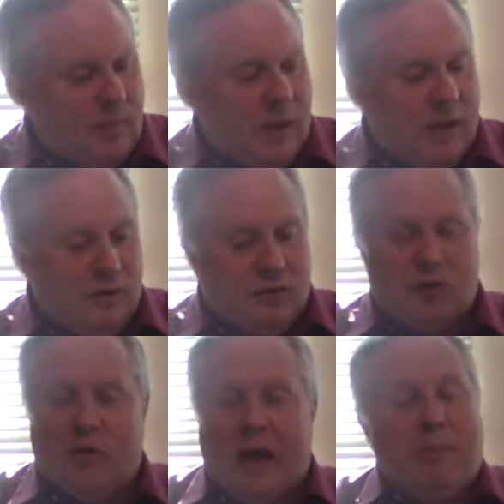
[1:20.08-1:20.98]
it is the
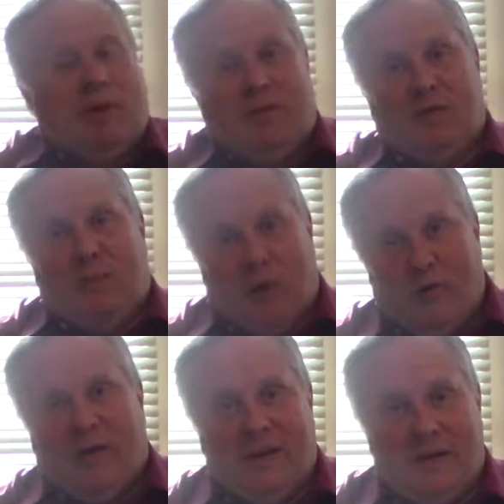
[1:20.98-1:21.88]
truth. I believe it's
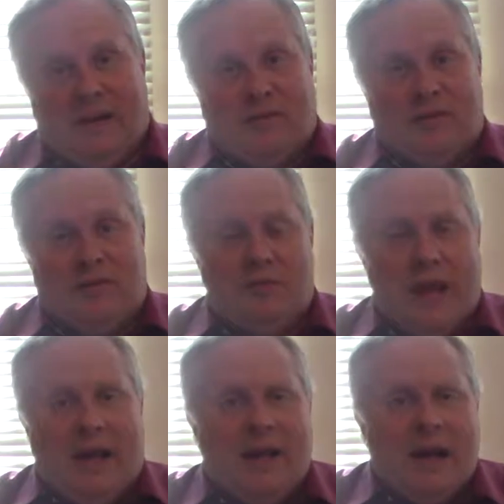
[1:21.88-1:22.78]
perfect. That's just
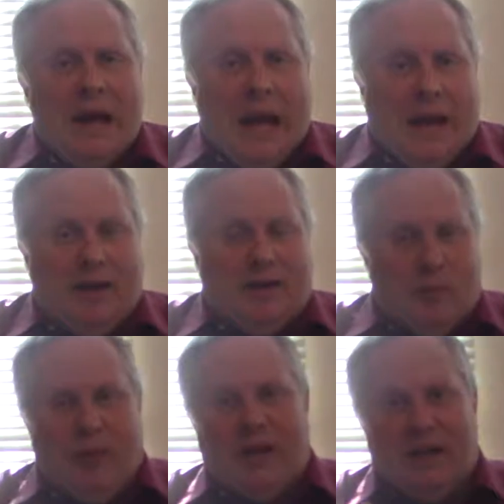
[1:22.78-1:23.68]
me. And
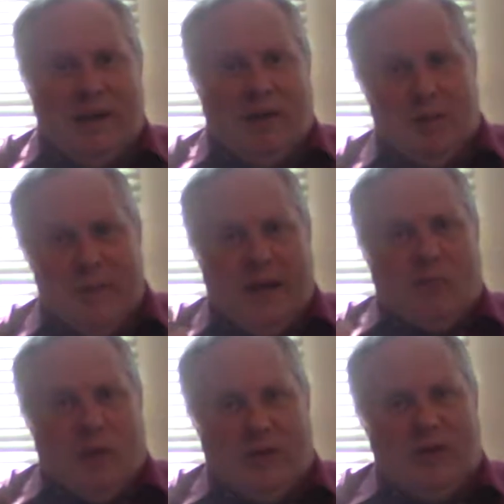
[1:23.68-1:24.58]
then we can get
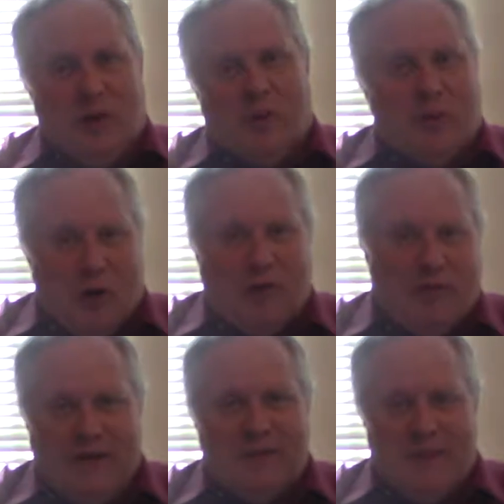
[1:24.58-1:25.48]
debate what the term
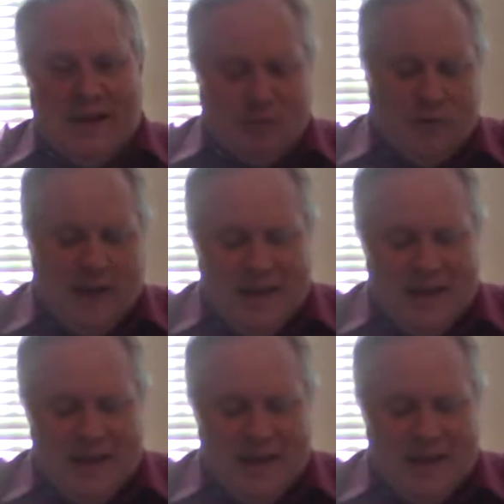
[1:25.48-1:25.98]
perfect means.